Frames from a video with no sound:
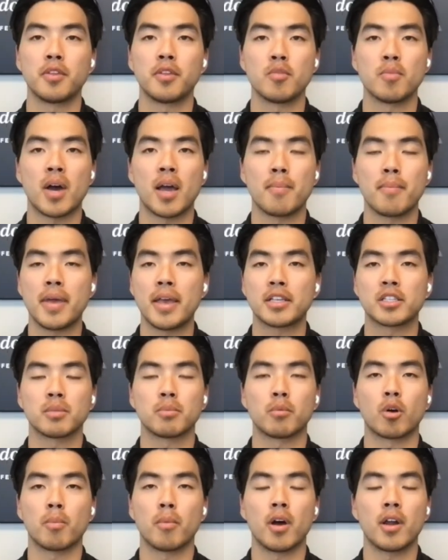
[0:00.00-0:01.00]
you might make
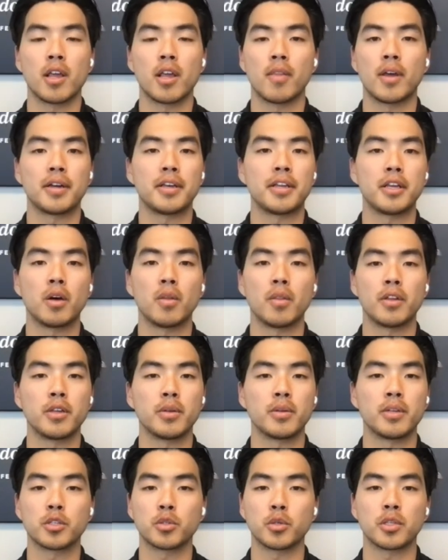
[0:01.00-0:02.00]
some more money on that deal than
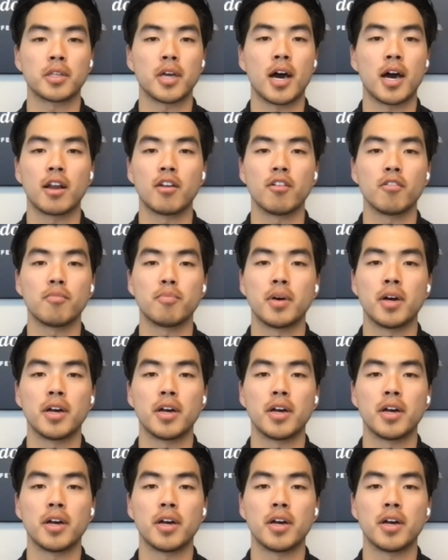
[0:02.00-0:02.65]
you initially thought of,